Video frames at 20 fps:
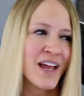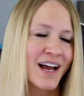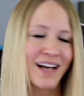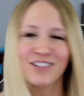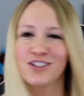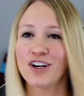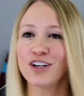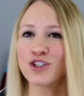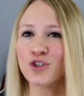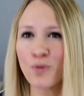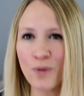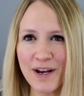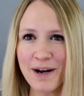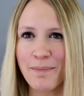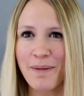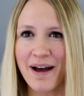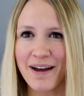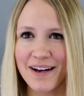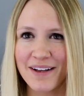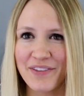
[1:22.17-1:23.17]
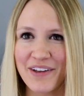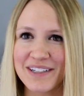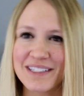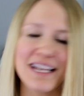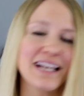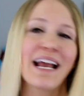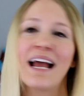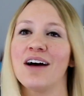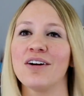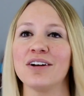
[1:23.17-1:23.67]
I saw a tweet about it. That's
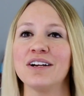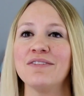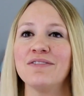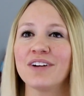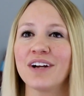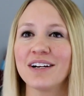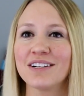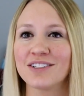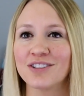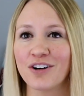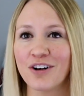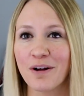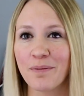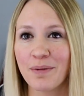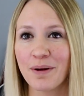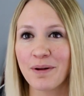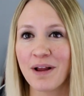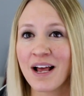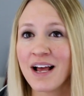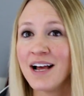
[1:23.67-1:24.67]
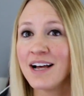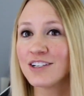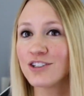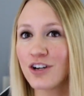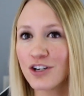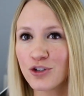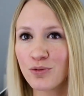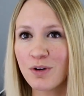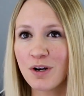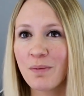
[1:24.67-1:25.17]
like how it even got started, but
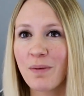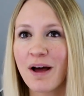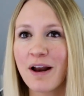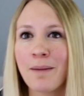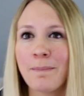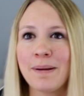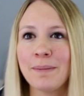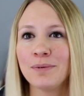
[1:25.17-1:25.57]
saw a tweet about it.